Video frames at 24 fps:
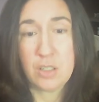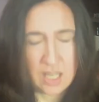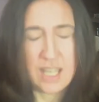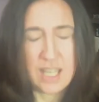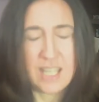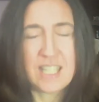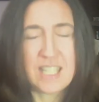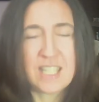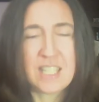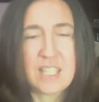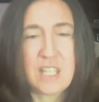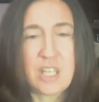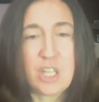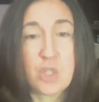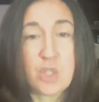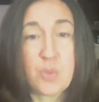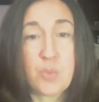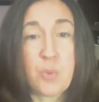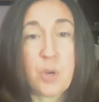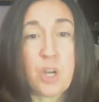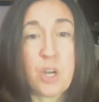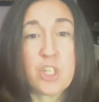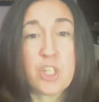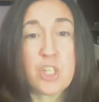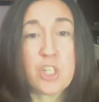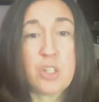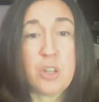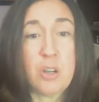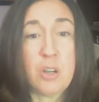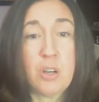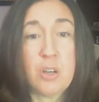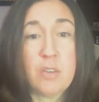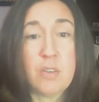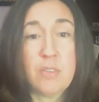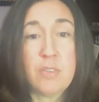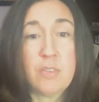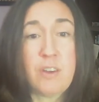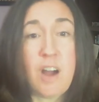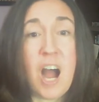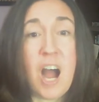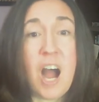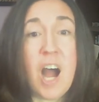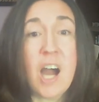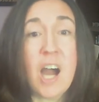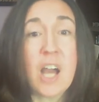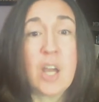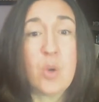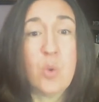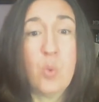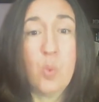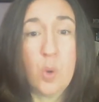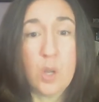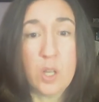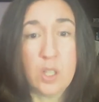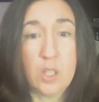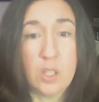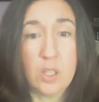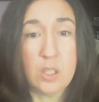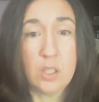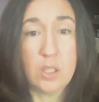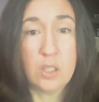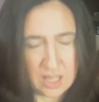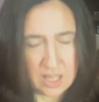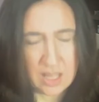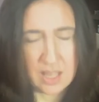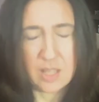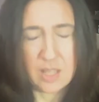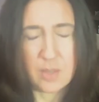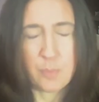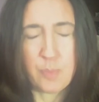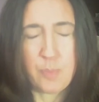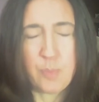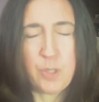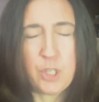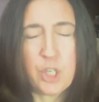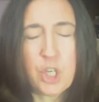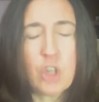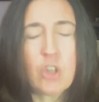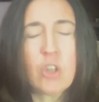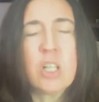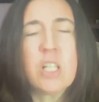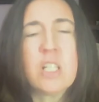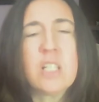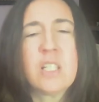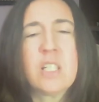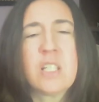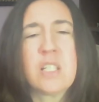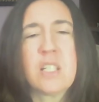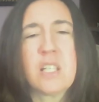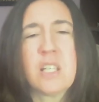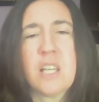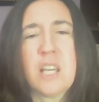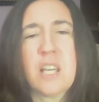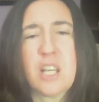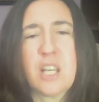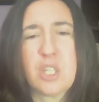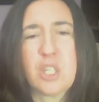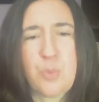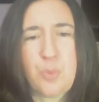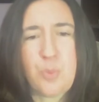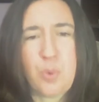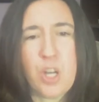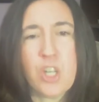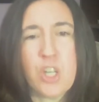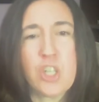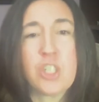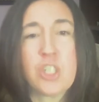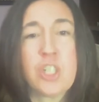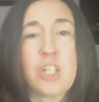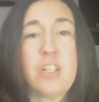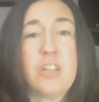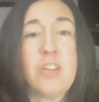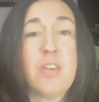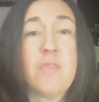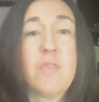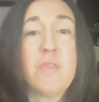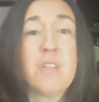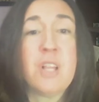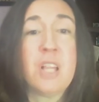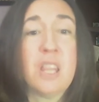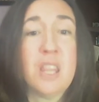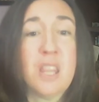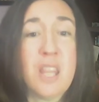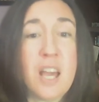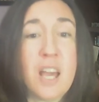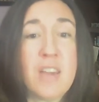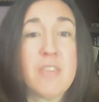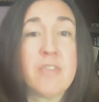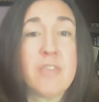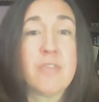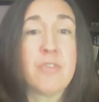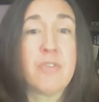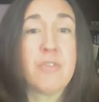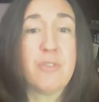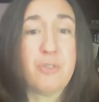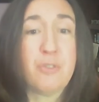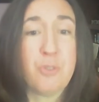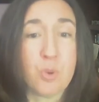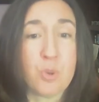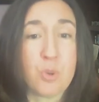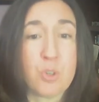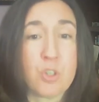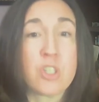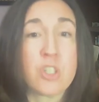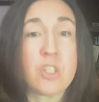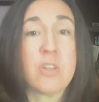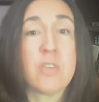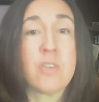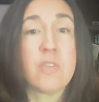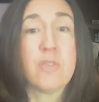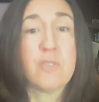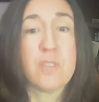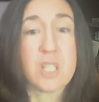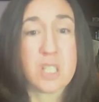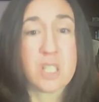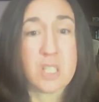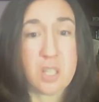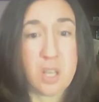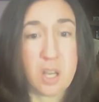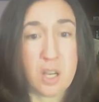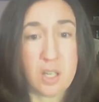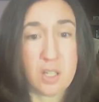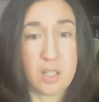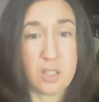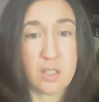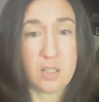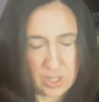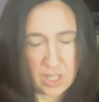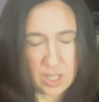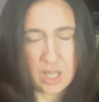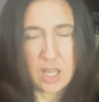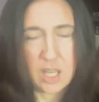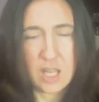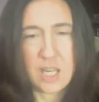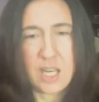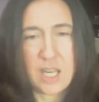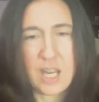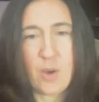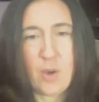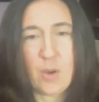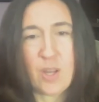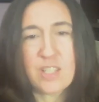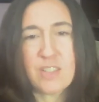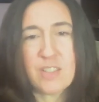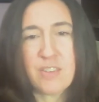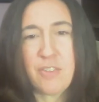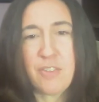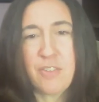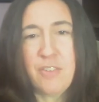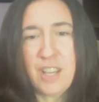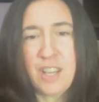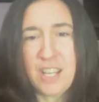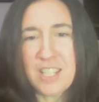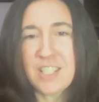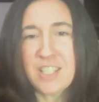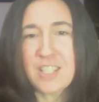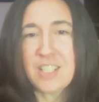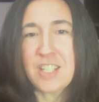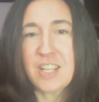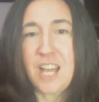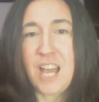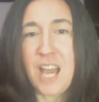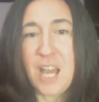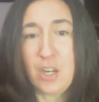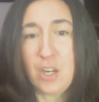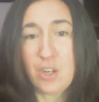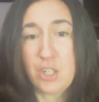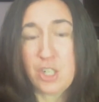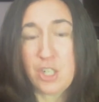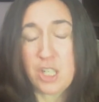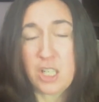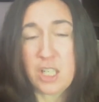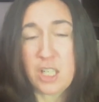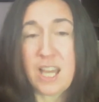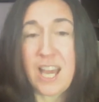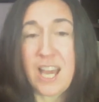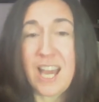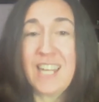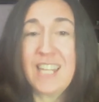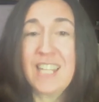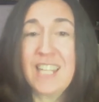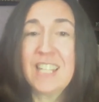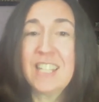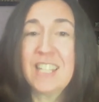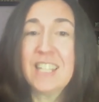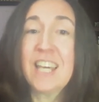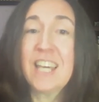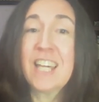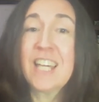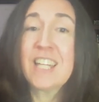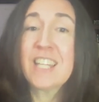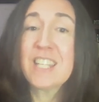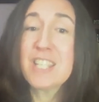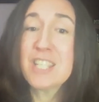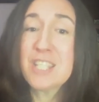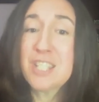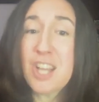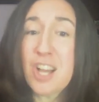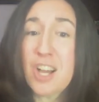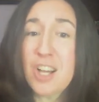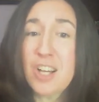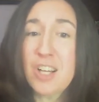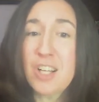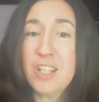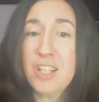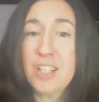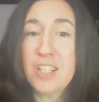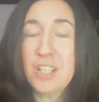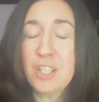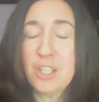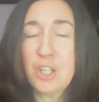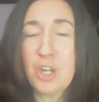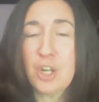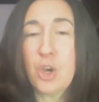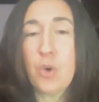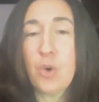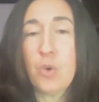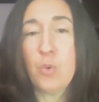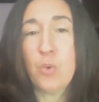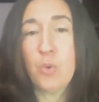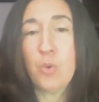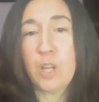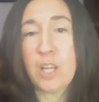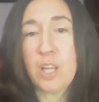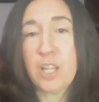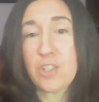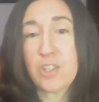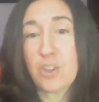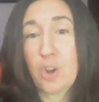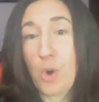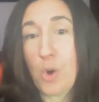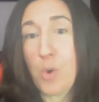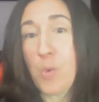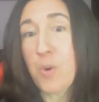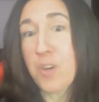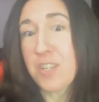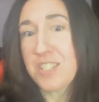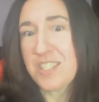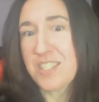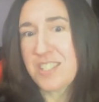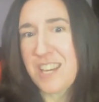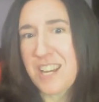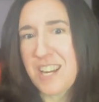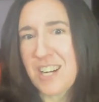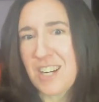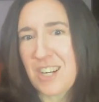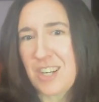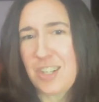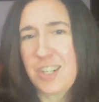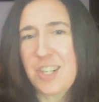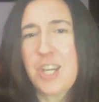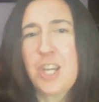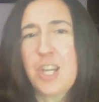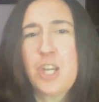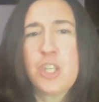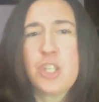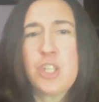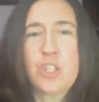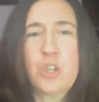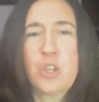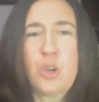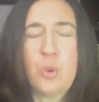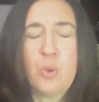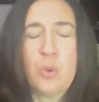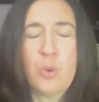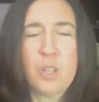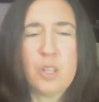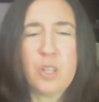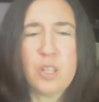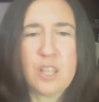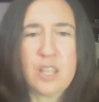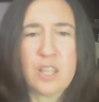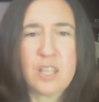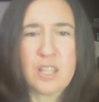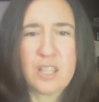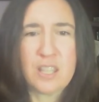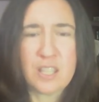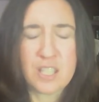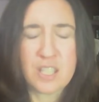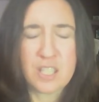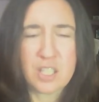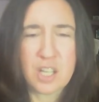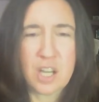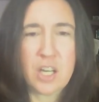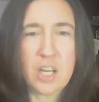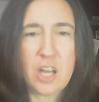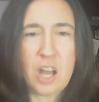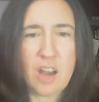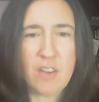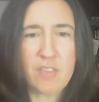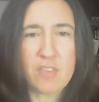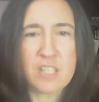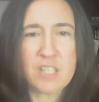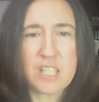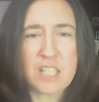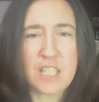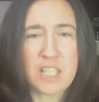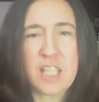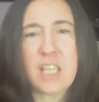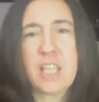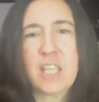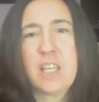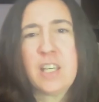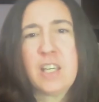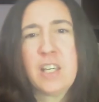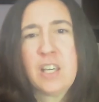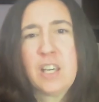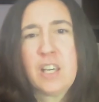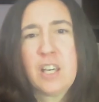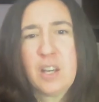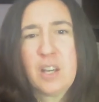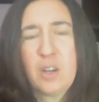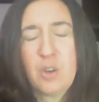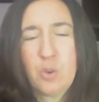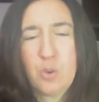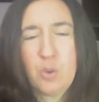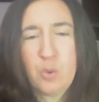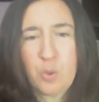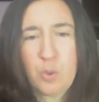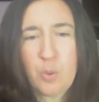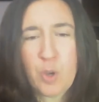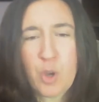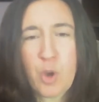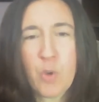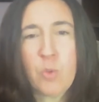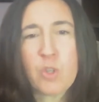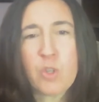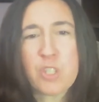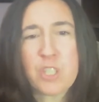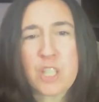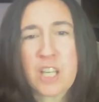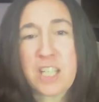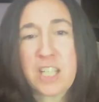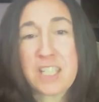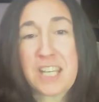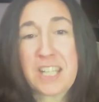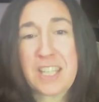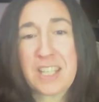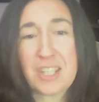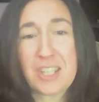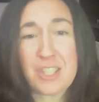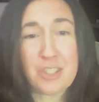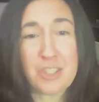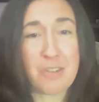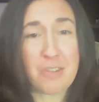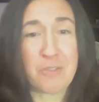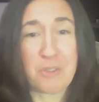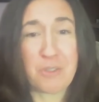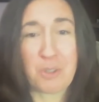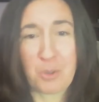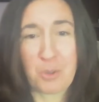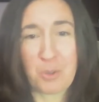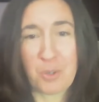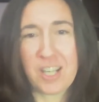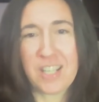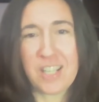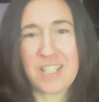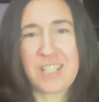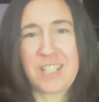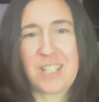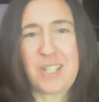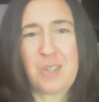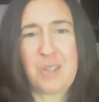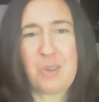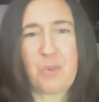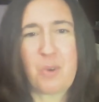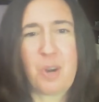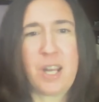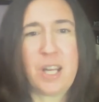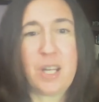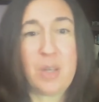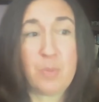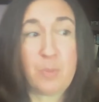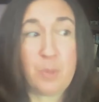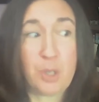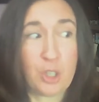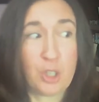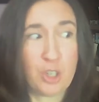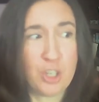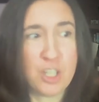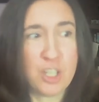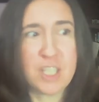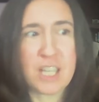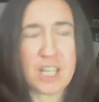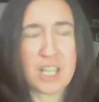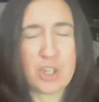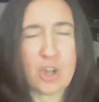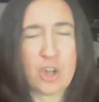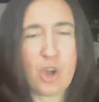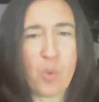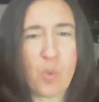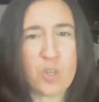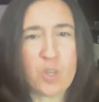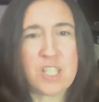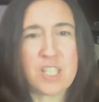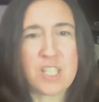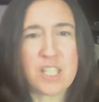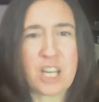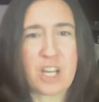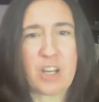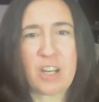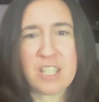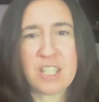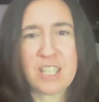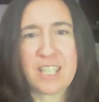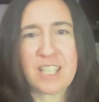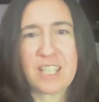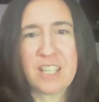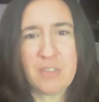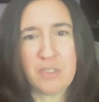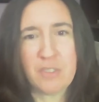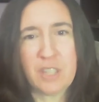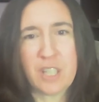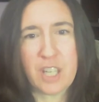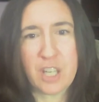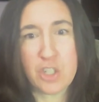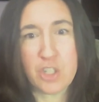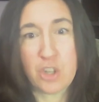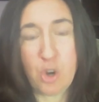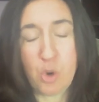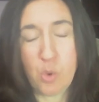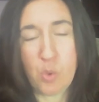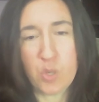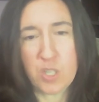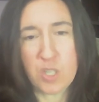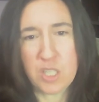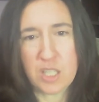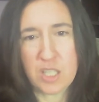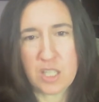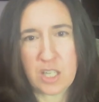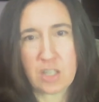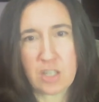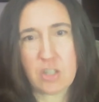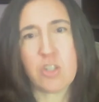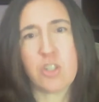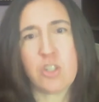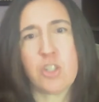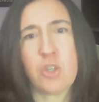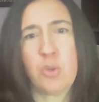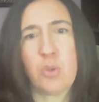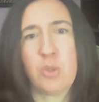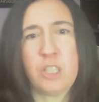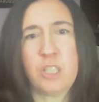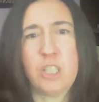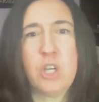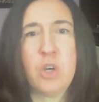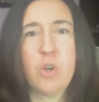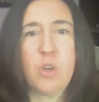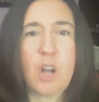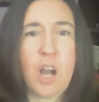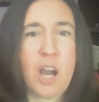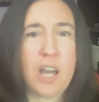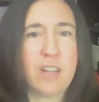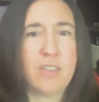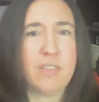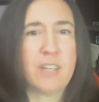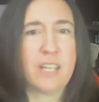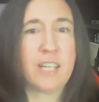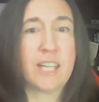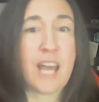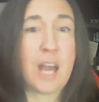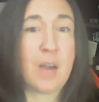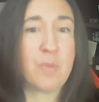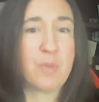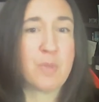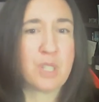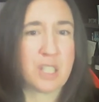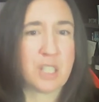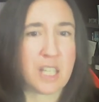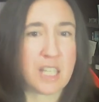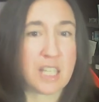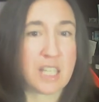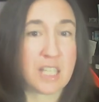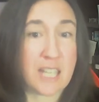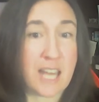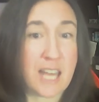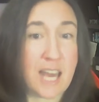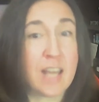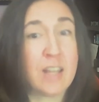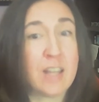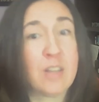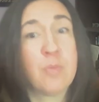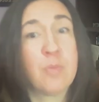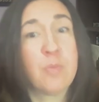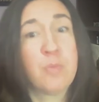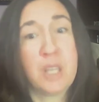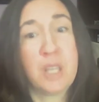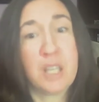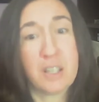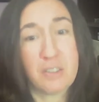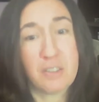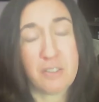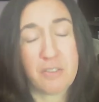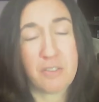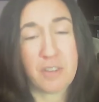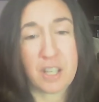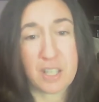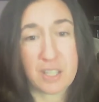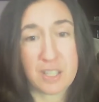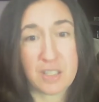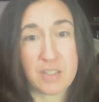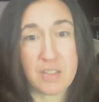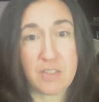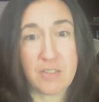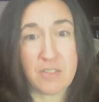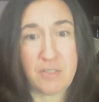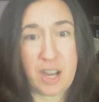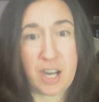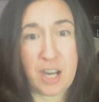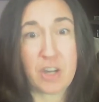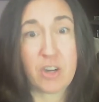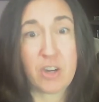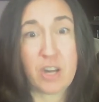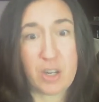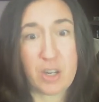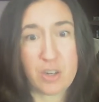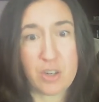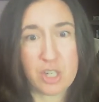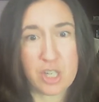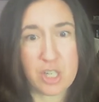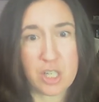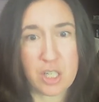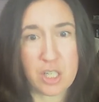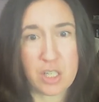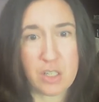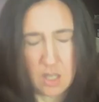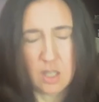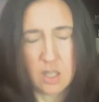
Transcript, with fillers: It is the expression of I will, the purest expression of the life force of the sun. Now it's a fixed energy, and like the sun, you know, it's always there. So the sun, obviously, we almost like take the sun for granted, right? Because it's always there. It's a given that it's always there. So Leo kind of encapsulates that being a fixed fire energy.